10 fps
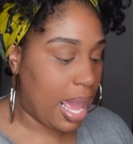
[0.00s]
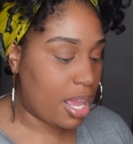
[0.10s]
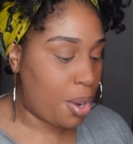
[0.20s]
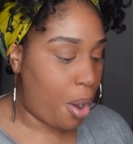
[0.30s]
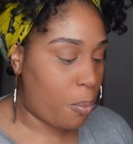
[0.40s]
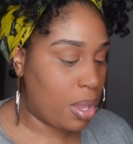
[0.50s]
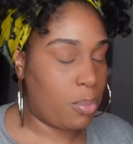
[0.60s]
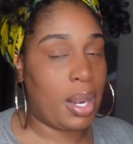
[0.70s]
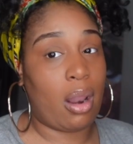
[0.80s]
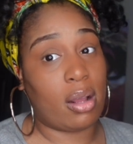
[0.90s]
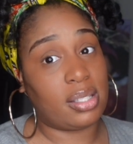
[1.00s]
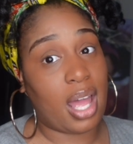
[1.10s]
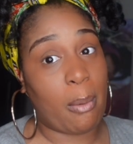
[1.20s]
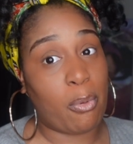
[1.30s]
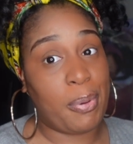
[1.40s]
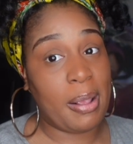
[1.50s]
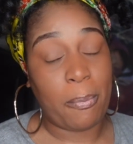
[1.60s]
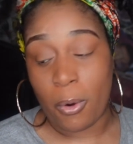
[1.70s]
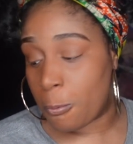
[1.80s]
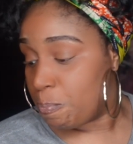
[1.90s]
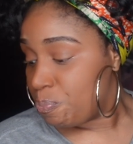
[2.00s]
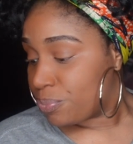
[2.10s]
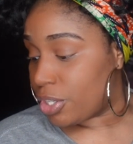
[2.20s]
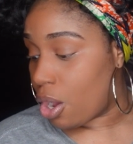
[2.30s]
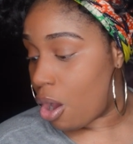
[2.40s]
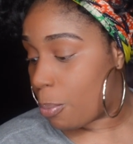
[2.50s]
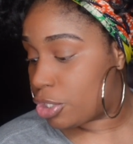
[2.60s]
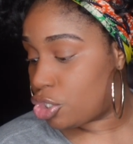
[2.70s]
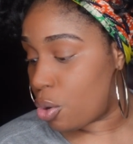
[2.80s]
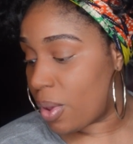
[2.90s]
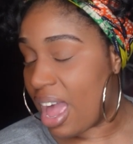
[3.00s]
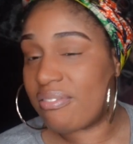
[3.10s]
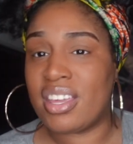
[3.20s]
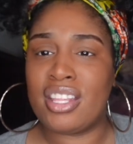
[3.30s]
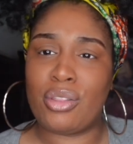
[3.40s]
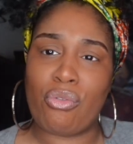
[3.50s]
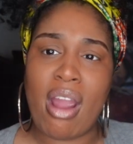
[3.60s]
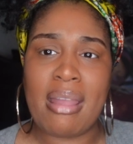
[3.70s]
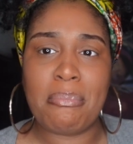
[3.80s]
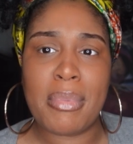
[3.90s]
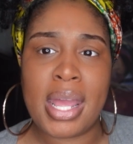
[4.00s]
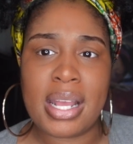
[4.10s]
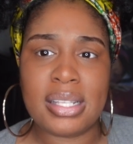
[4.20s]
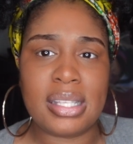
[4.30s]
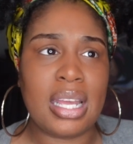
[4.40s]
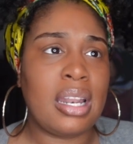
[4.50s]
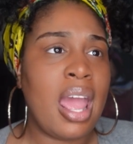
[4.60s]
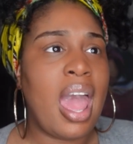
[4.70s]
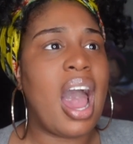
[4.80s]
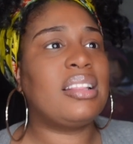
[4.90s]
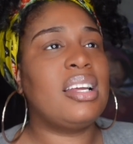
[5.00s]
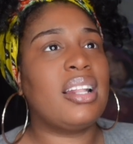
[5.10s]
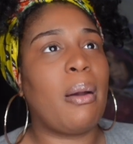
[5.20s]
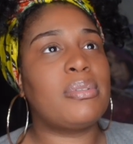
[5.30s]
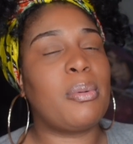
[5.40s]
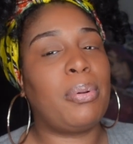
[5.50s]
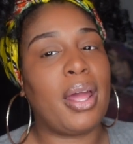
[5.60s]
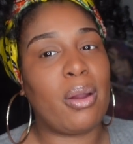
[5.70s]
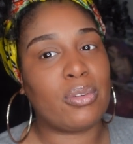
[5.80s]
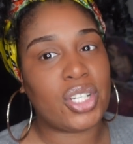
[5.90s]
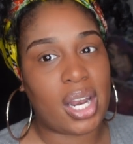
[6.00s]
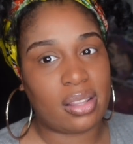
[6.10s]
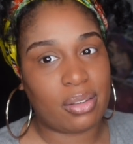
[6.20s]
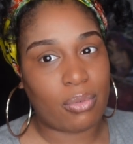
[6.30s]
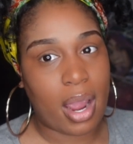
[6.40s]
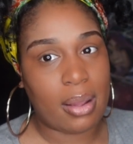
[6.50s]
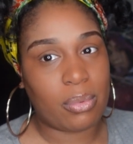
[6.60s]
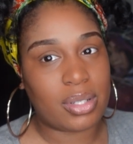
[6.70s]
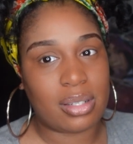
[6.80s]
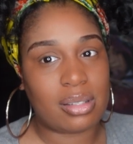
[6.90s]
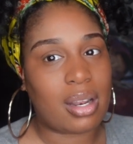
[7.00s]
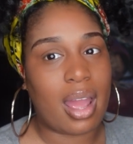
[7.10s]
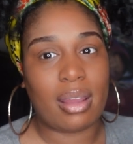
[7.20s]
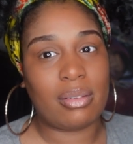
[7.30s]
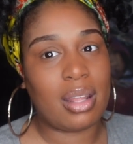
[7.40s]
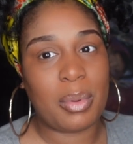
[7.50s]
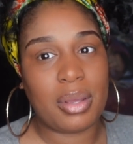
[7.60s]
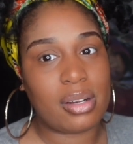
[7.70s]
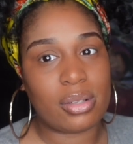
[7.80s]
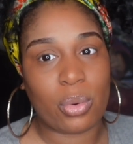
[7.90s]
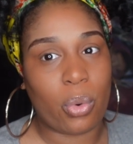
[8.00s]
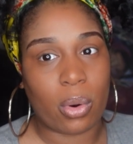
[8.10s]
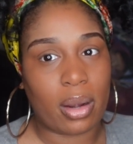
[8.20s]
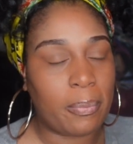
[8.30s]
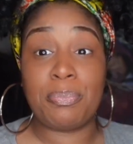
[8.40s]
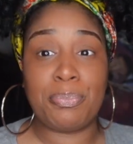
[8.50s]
yeah, you know, we lost a couple people, y'all, but you know, we have to get the right mix. And I think that was a play on Jonathan Wright, which is like, Lemmy, you're so corny.